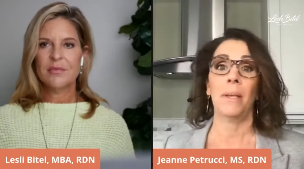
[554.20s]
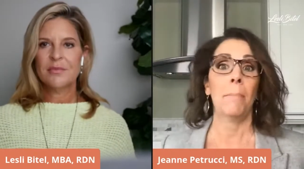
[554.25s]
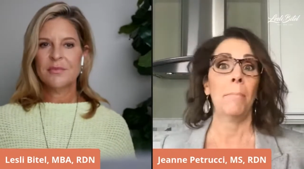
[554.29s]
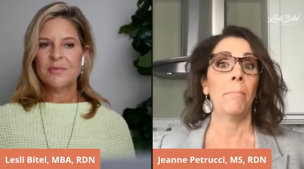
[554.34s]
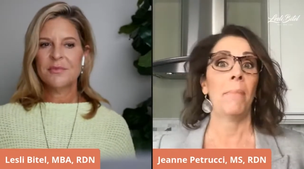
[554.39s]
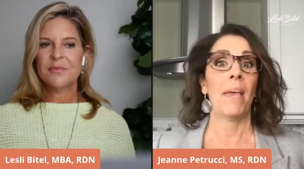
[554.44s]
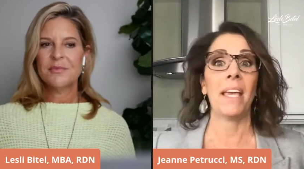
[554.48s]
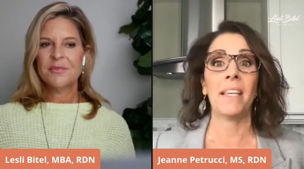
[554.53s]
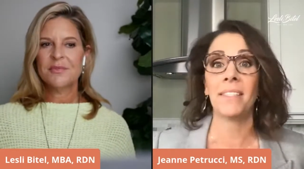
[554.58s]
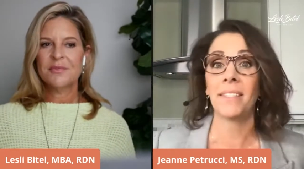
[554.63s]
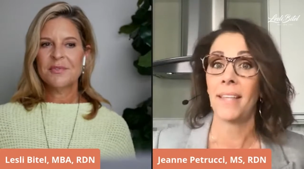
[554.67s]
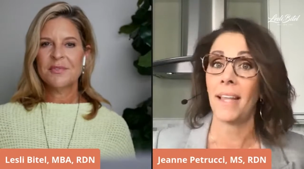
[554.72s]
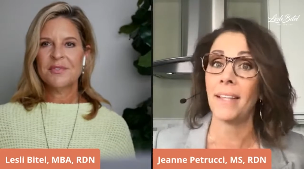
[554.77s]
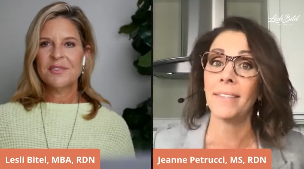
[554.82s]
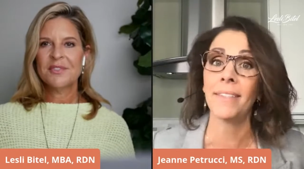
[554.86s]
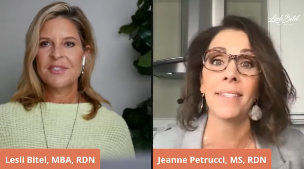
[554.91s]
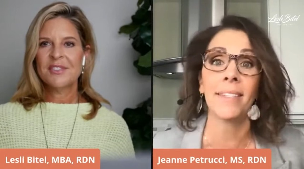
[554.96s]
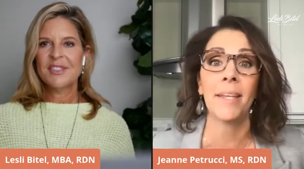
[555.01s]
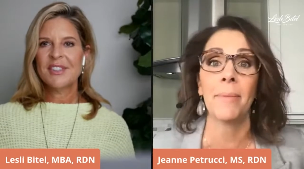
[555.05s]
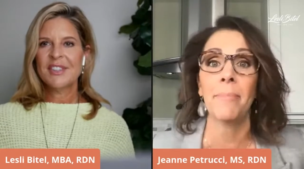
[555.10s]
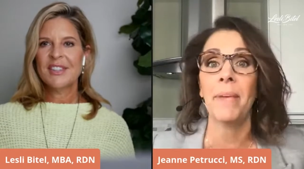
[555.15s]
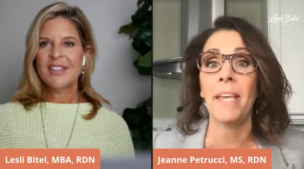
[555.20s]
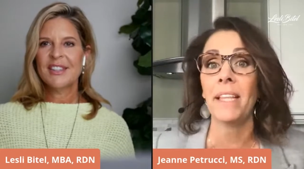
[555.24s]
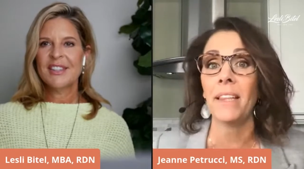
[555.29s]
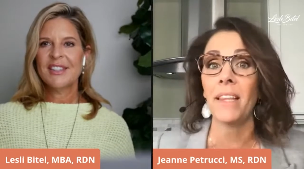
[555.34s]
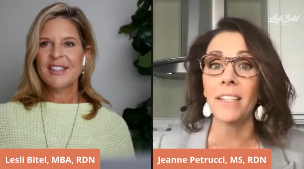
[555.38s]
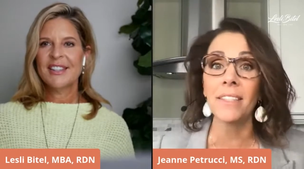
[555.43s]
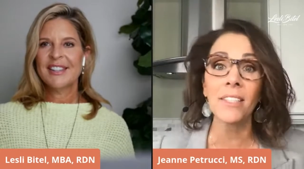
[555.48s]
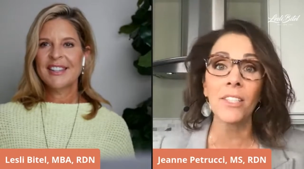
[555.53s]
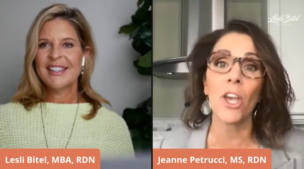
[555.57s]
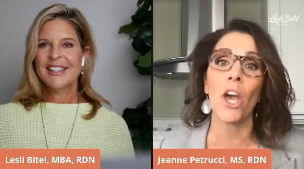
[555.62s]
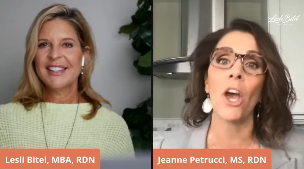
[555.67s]
Speaker 1: makes sense to me.
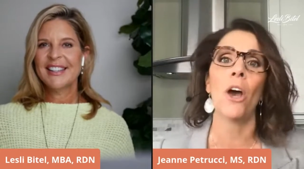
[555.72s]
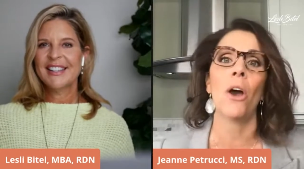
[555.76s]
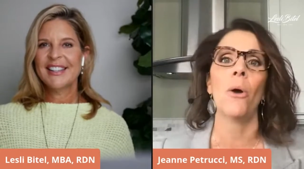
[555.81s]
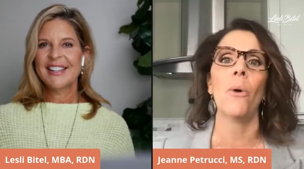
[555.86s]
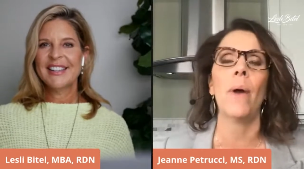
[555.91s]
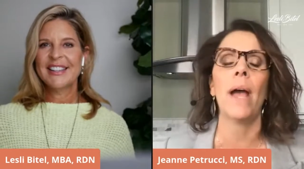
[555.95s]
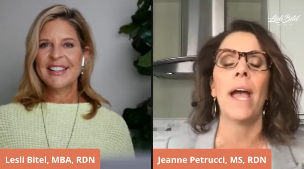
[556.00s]
Let's go.